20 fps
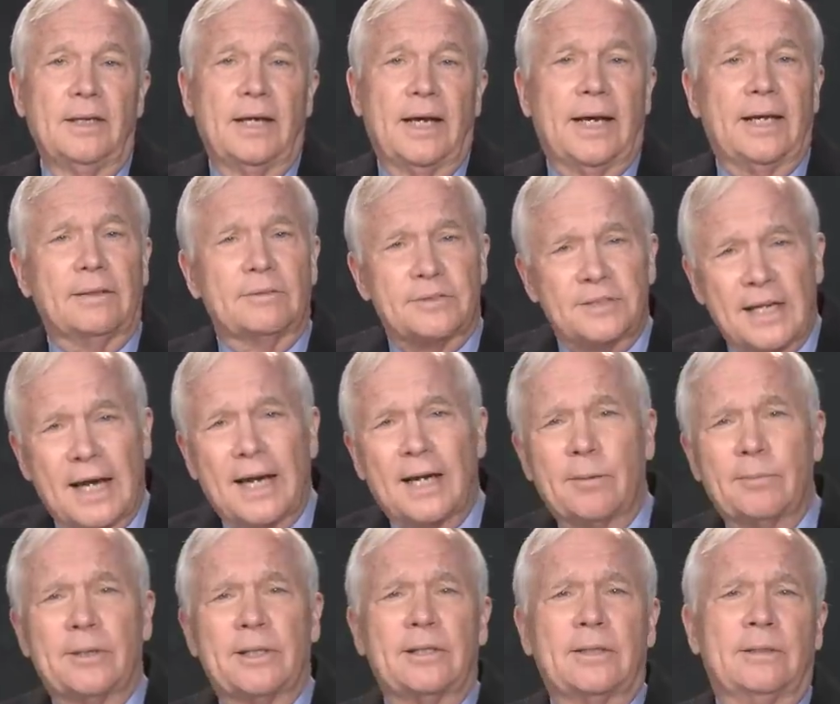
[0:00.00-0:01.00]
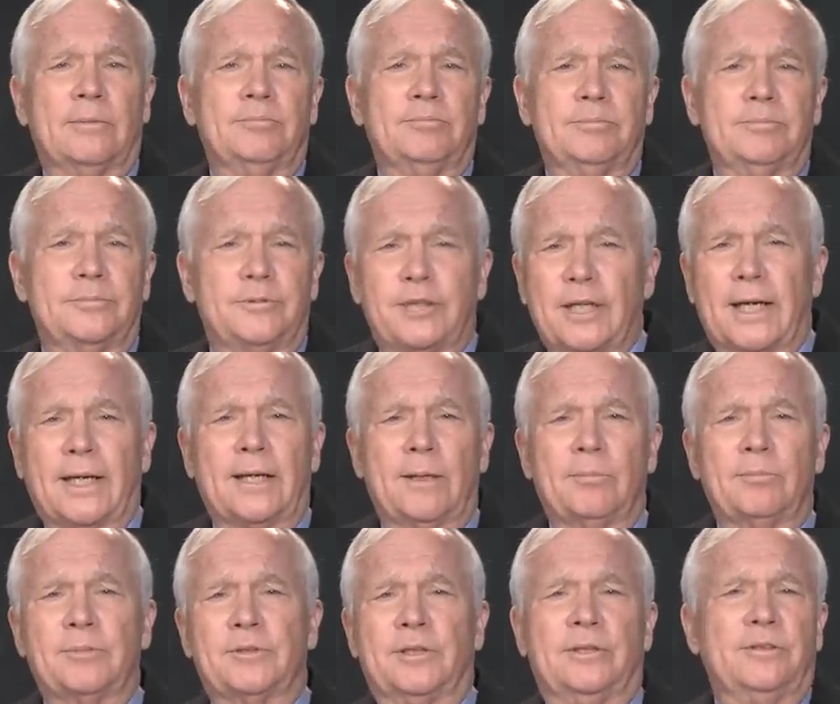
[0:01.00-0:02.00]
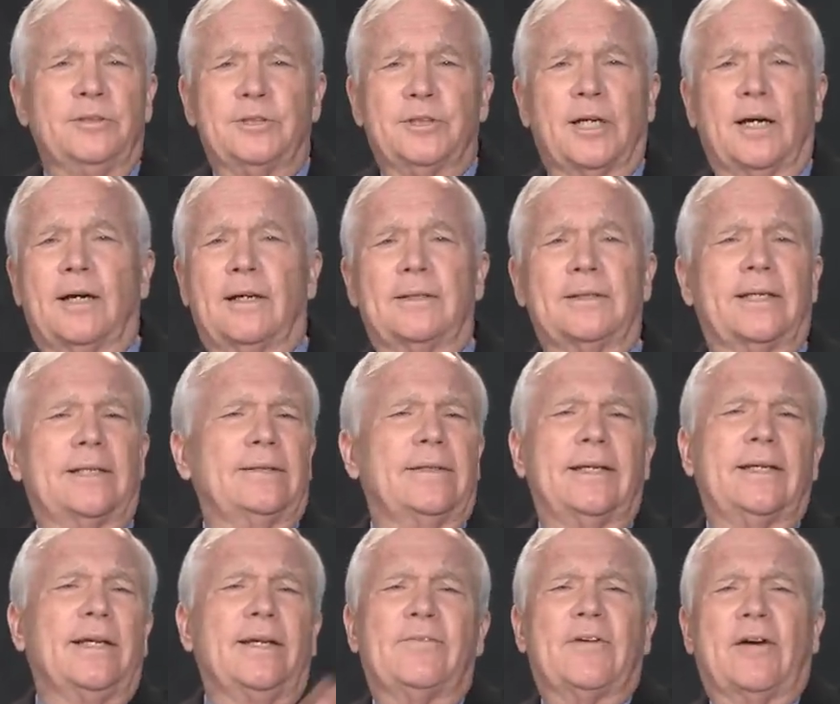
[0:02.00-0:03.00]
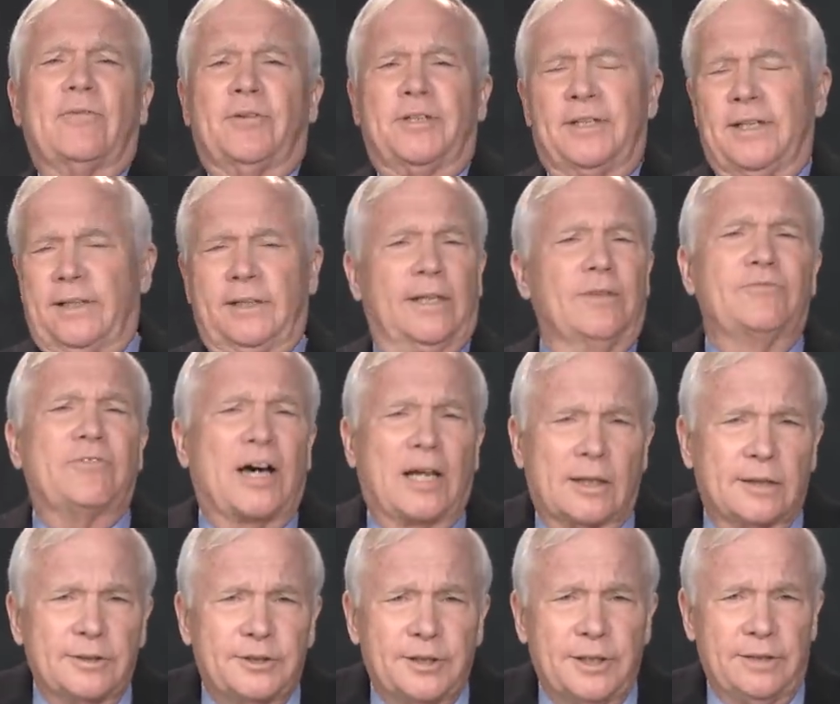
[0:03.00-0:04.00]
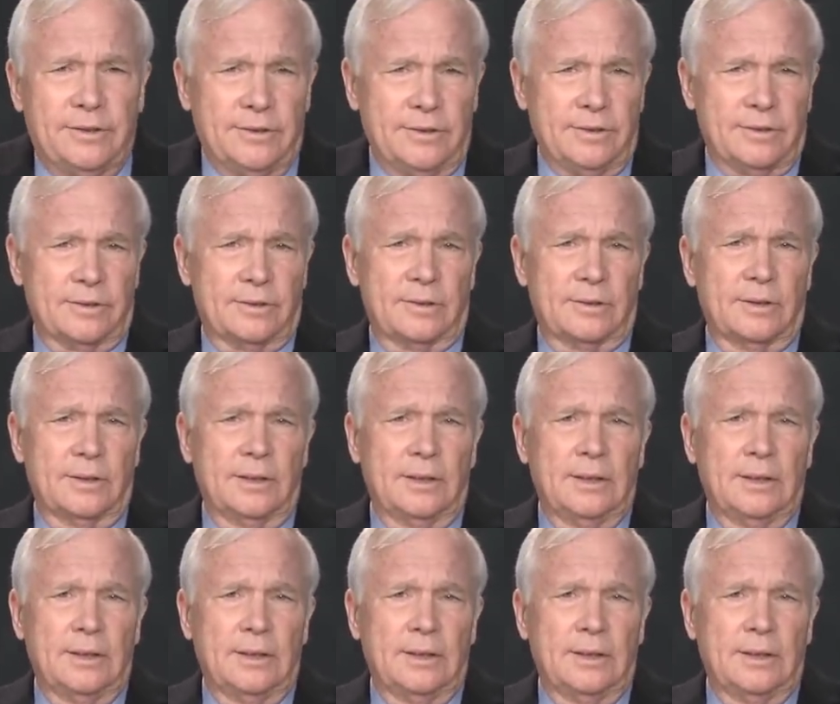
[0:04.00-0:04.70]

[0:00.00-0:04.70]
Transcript: And Simon and James and John, they leave everything. They follow Jesus.